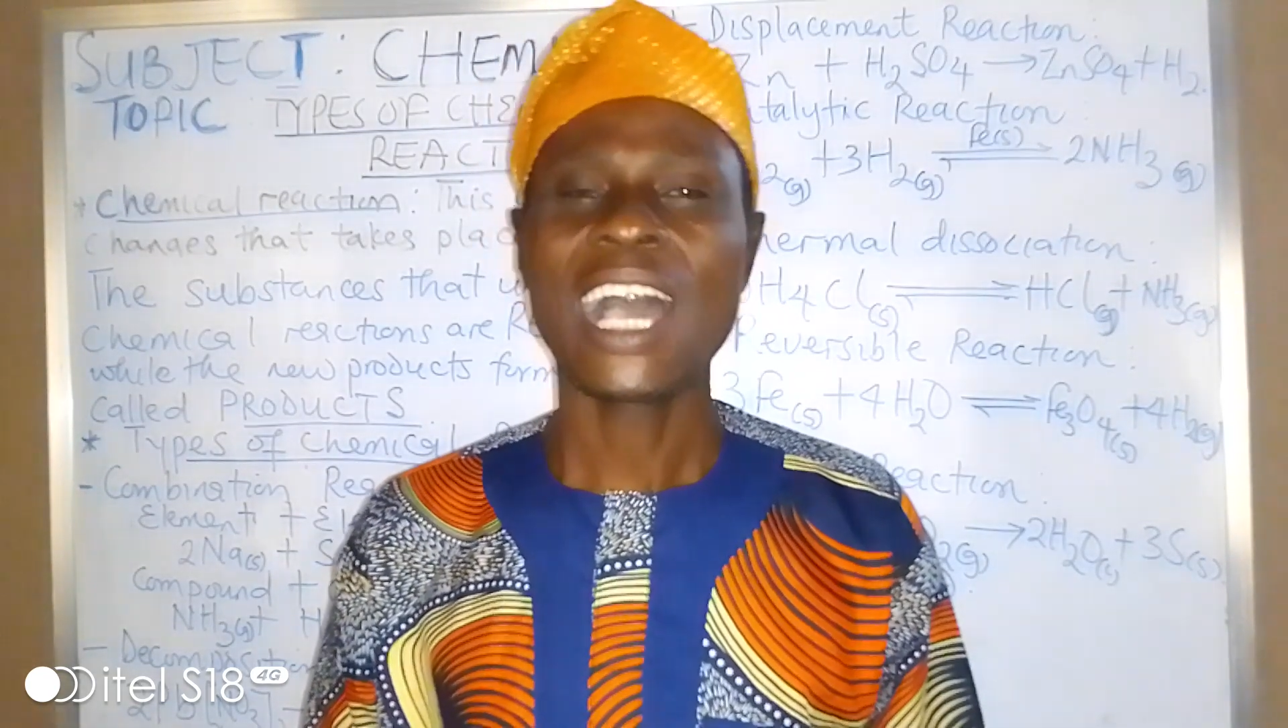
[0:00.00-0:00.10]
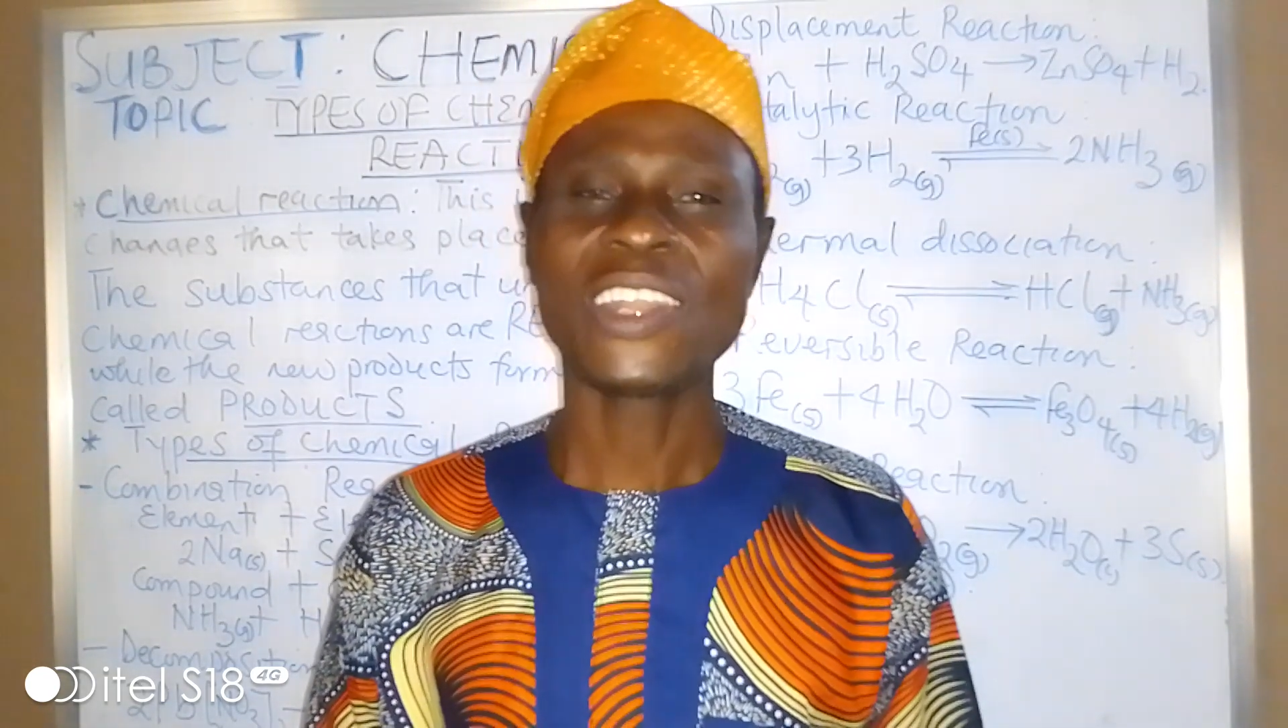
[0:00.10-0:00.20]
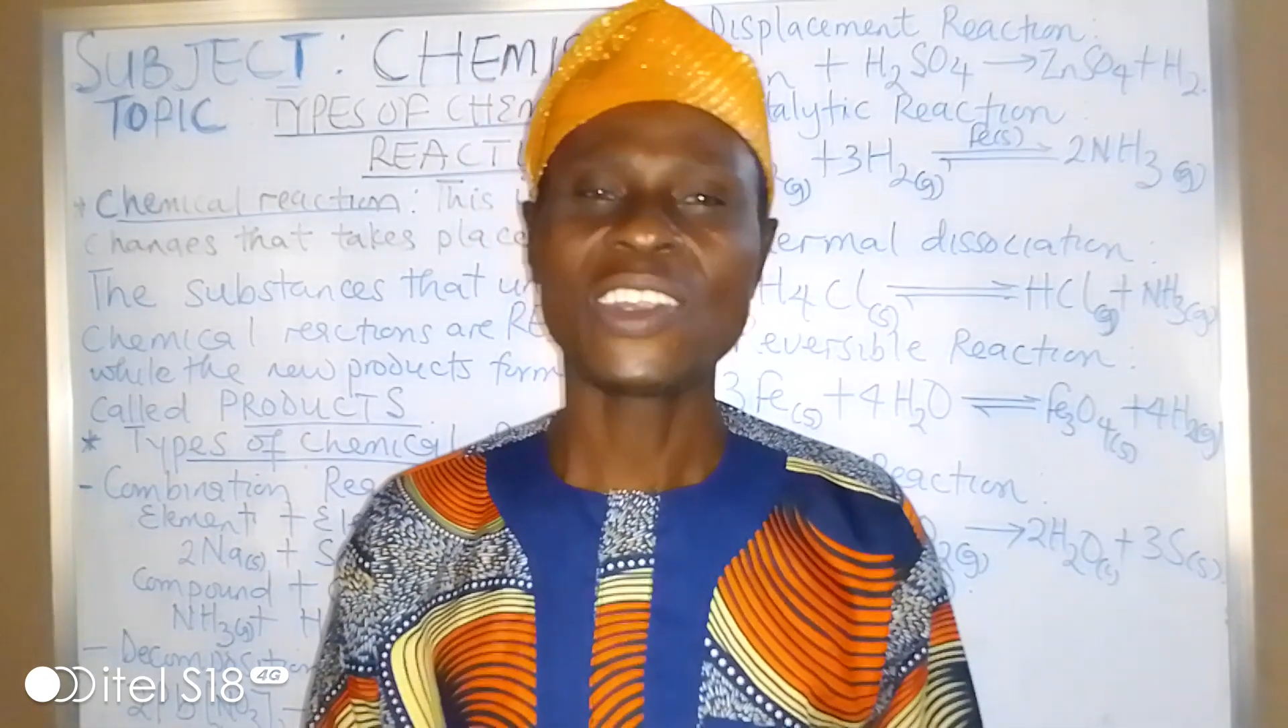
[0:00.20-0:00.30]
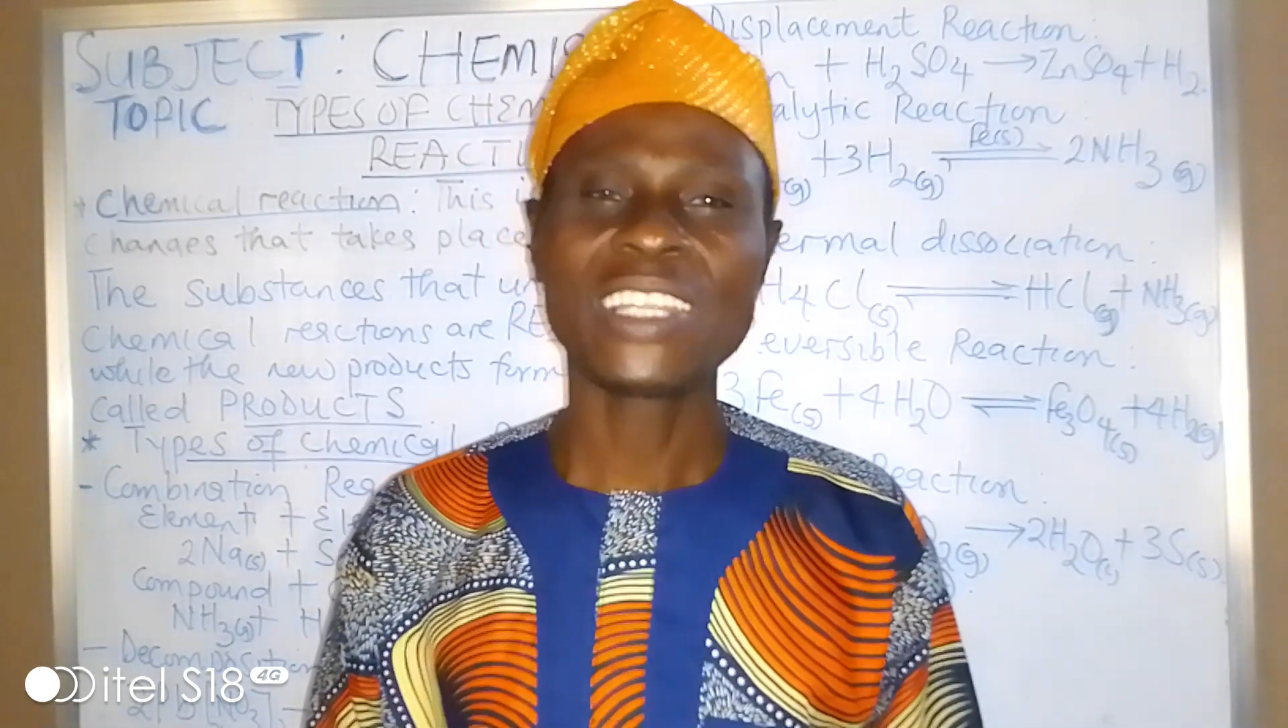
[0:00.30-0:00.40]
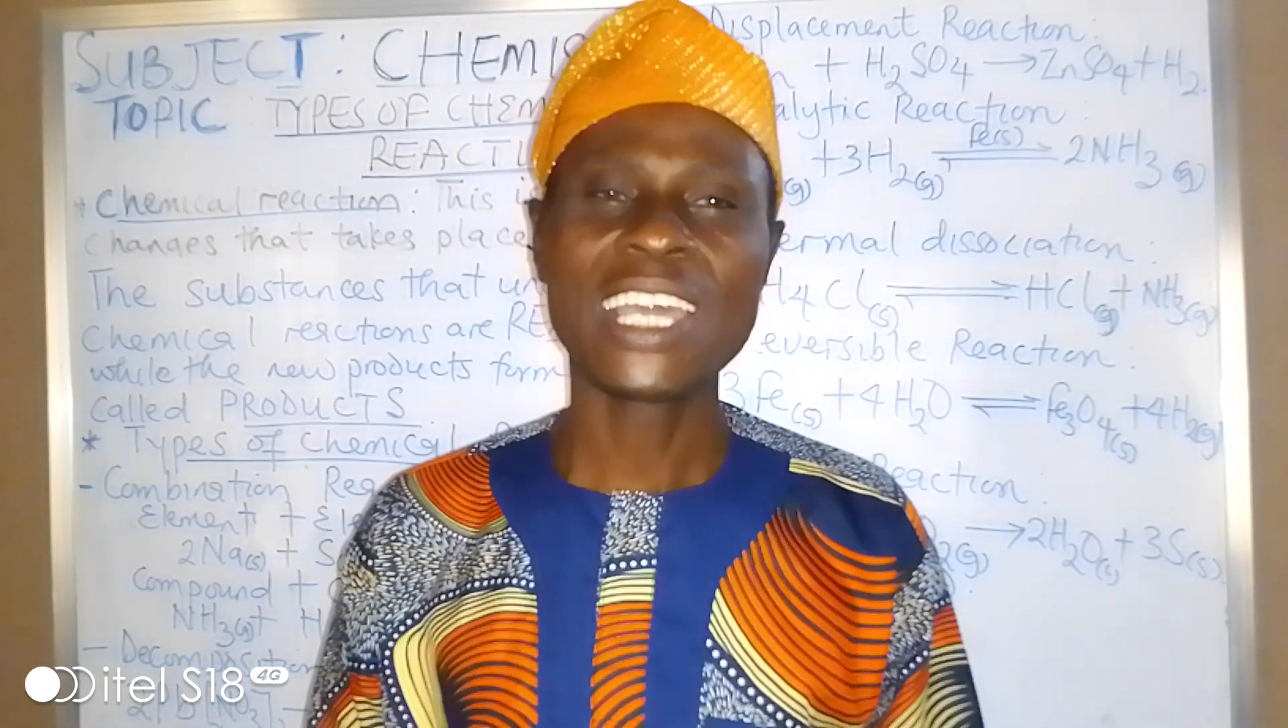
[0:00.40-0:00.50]

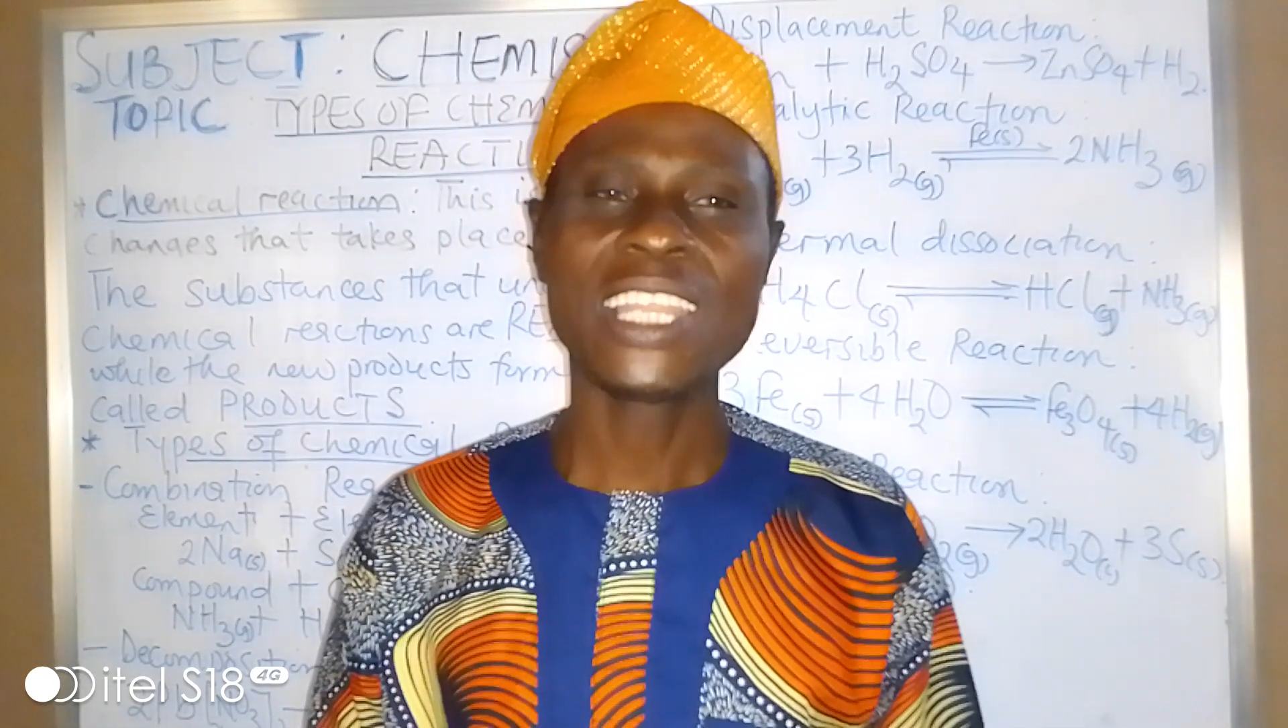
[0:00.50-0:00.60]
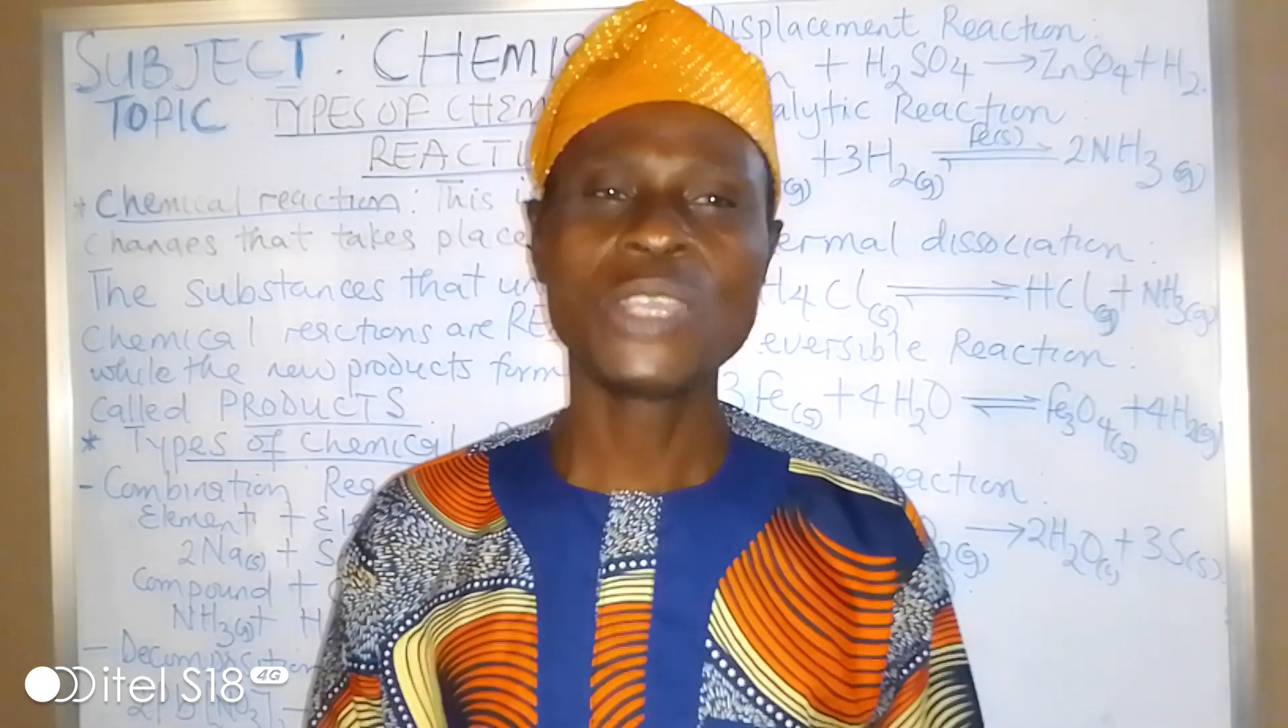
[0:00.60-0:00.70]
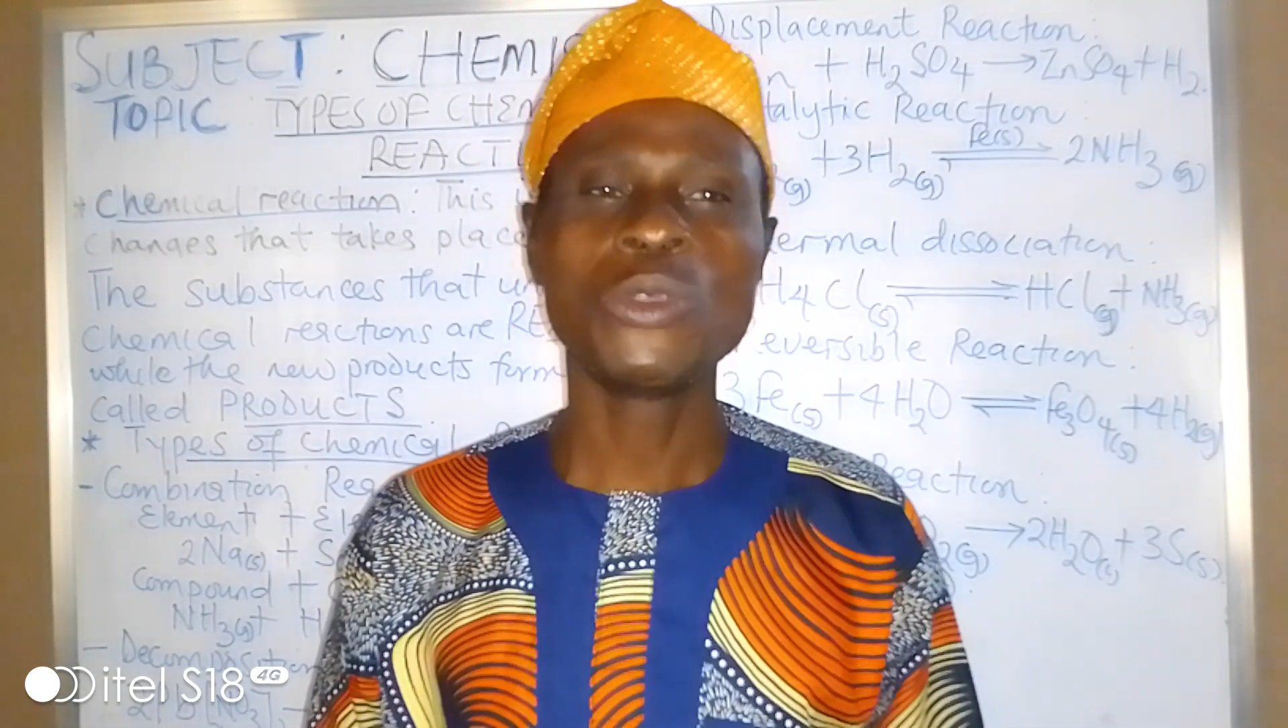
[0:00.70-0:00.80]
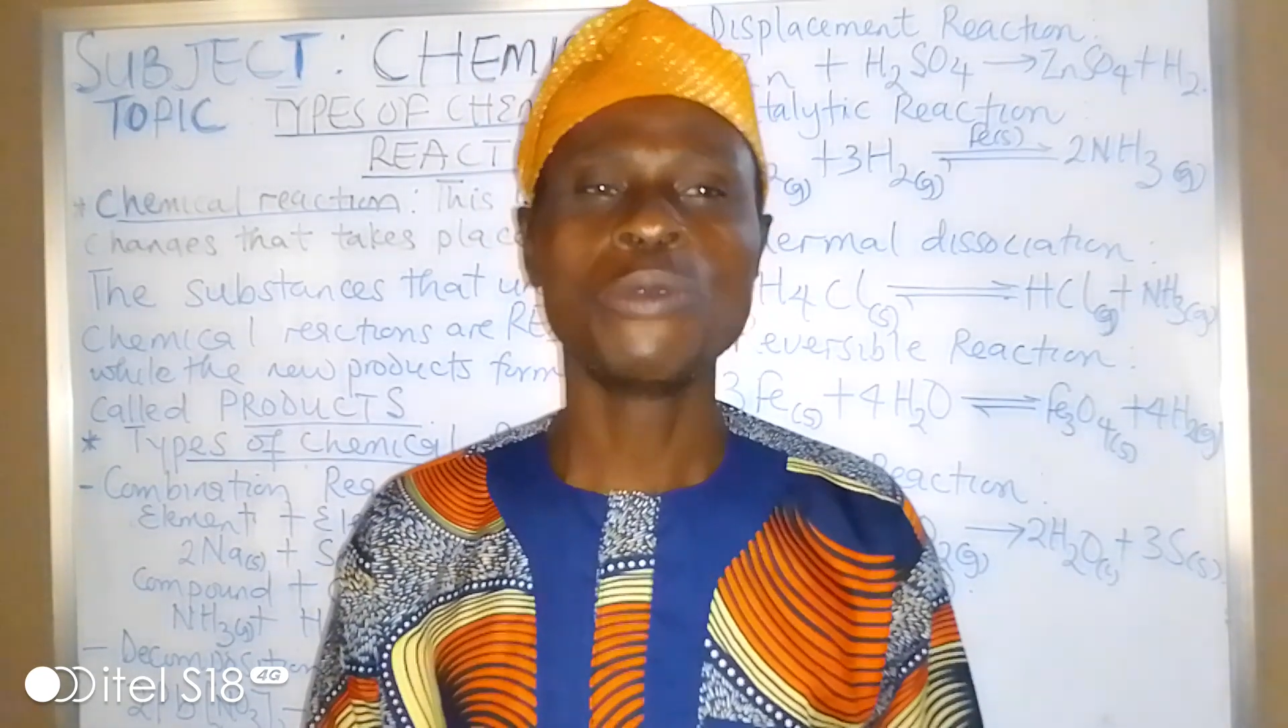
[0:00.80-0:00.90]
And under name,